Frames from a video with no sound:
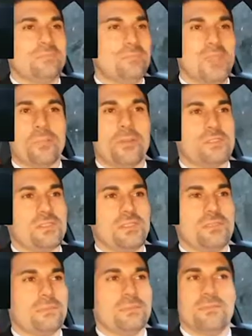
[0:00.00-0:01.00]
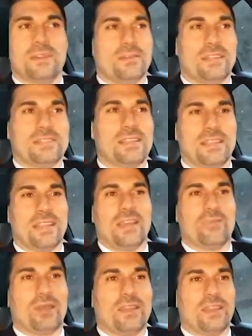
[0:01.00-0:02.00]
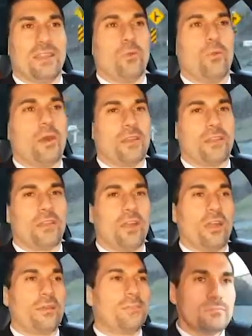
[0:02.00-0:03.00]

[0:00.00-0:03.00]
me personally, that's not the kind of ride that I want in a car.